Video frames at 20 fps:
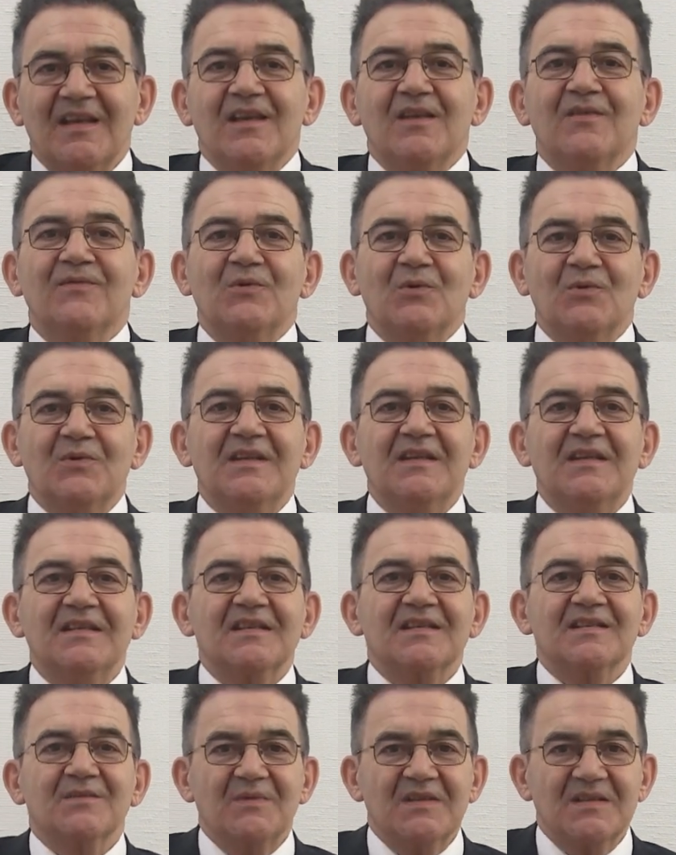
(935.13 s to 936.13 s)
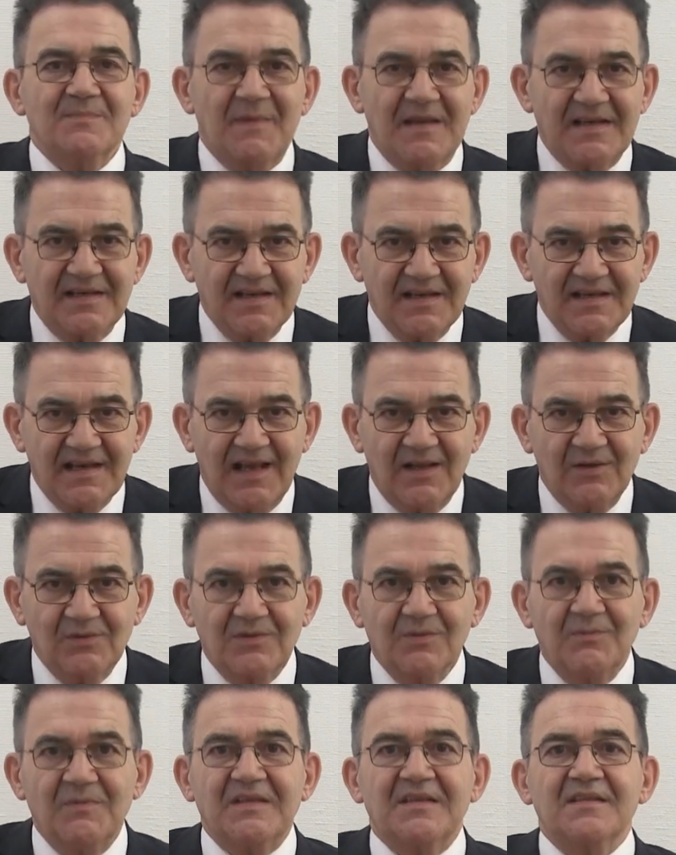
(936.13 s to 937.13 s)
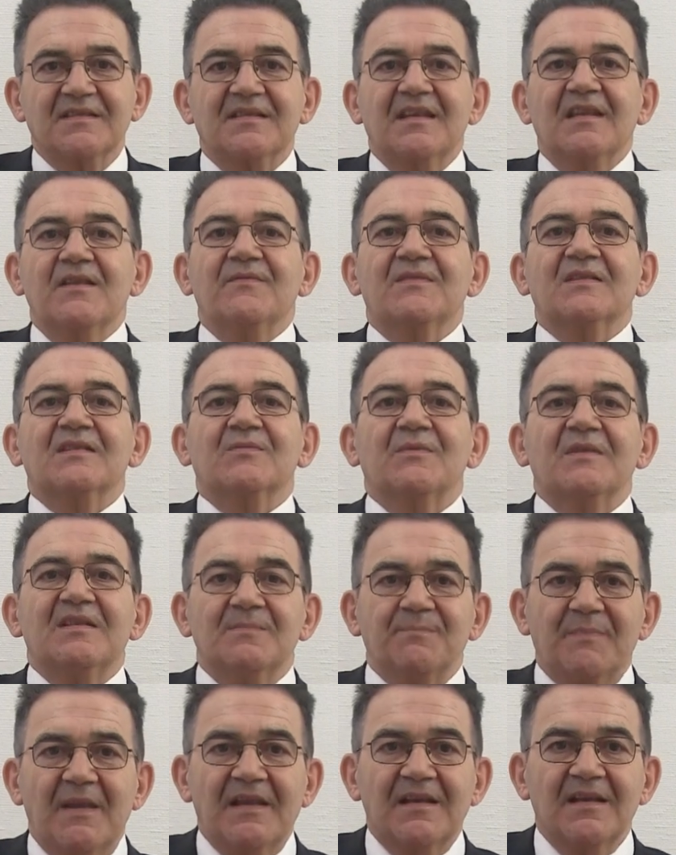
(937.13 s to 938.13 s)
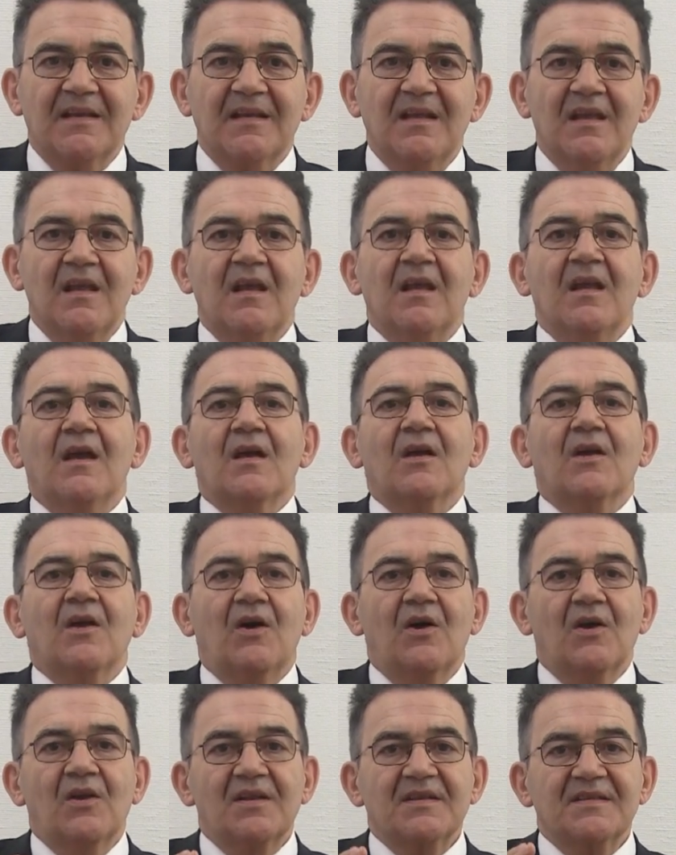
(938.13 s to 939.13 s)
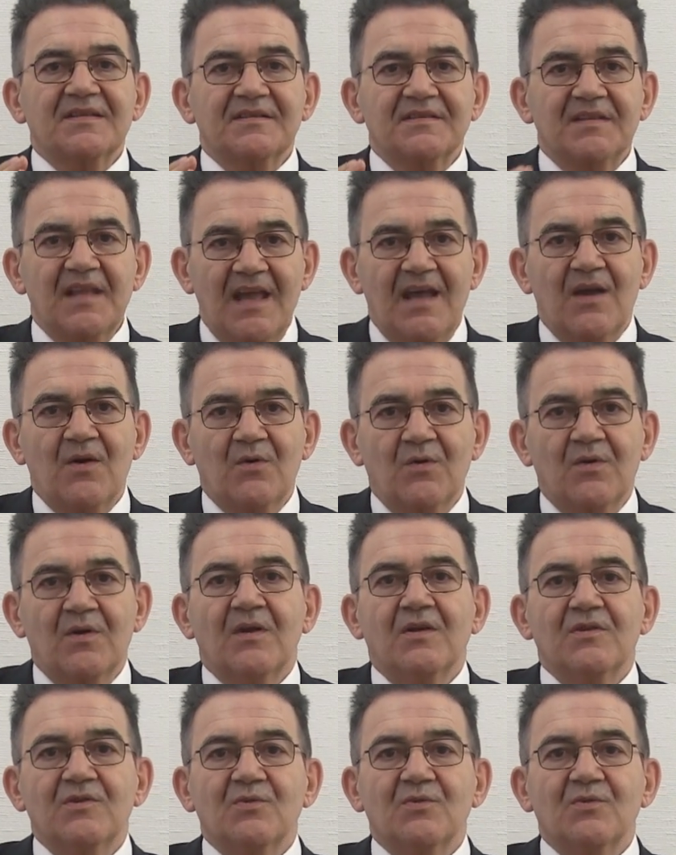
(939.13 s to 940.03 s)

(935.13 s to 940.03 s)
If you need a Swiss bank account with the Save a Swiss Bank, call us now.